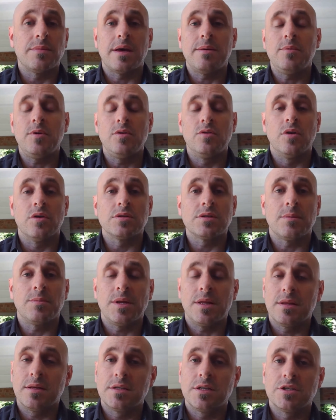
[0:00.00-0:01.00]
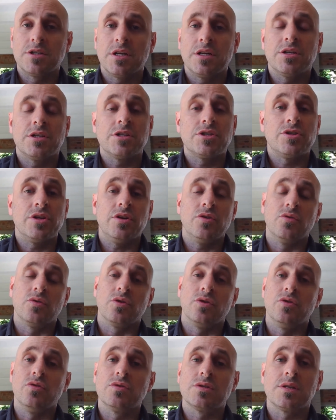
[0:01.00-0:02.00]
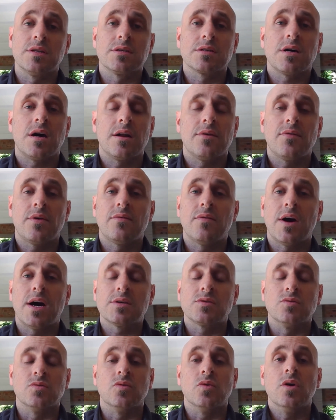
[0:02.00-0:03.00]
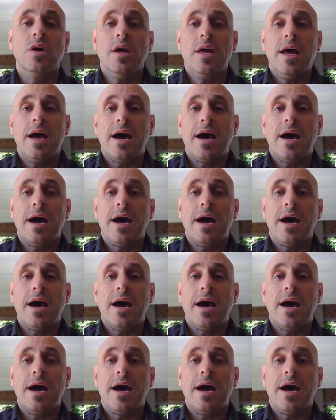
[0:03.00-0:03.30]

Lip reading: Maybe you know somebody in the digital industry who could use this kind of advice, or